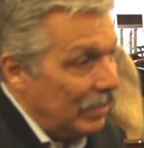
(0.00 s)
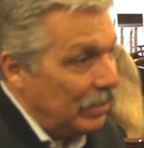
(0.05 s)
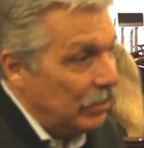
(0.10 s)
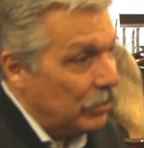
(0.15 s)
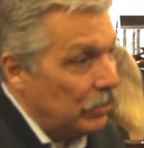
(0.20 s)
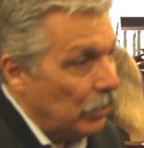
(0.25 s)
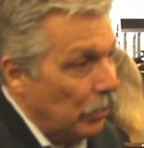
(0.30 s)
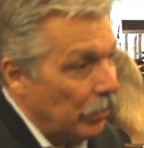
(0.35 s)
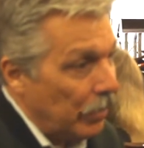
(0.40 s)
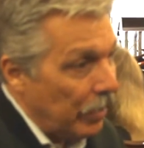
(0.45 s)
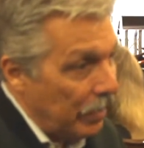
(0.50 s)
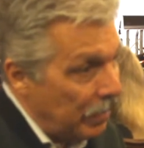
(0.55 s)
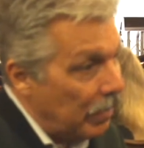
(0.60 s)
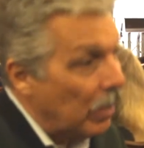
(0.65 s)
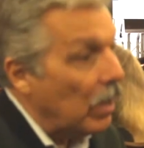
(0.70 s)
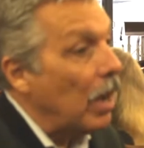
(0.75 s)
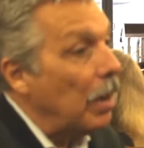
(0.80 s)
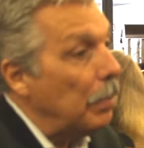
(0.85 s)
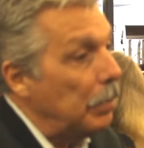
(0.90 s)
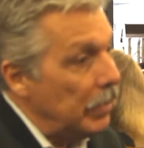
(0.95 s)
So then
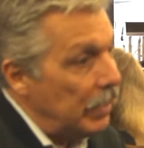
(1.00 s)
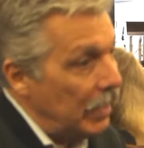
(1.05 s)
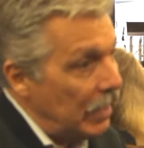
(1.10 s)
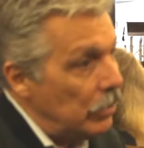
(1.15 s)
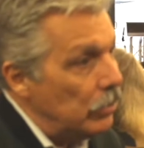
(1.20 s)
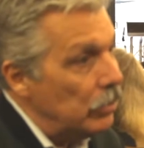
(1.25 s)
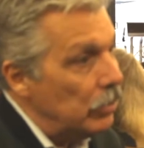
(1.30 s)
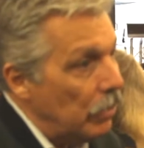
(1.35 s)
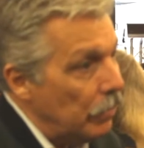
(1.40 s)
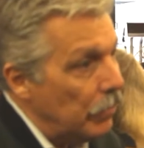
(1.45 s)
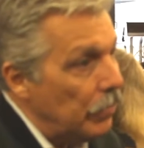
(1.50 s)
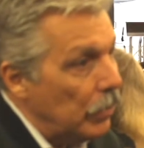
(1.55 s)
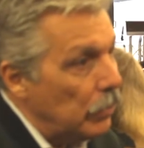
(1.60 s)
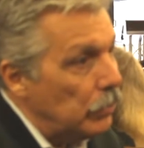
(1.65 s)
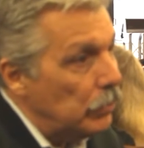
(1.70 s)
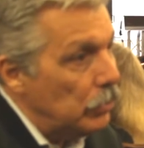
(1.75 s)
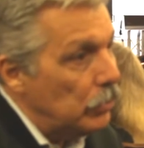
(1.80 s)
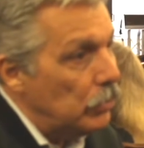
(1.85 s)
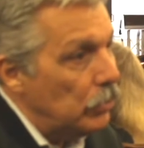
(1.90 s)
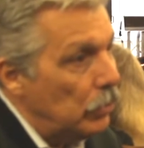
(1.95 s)
the combination of
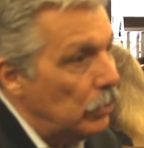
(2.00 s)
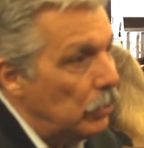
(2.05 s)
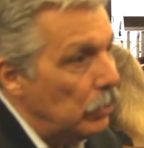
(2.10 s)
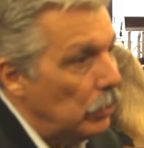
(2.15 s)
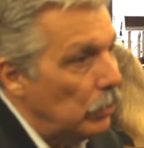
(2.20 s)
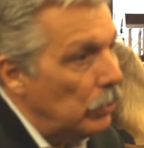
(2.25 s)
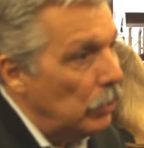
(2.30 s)
those two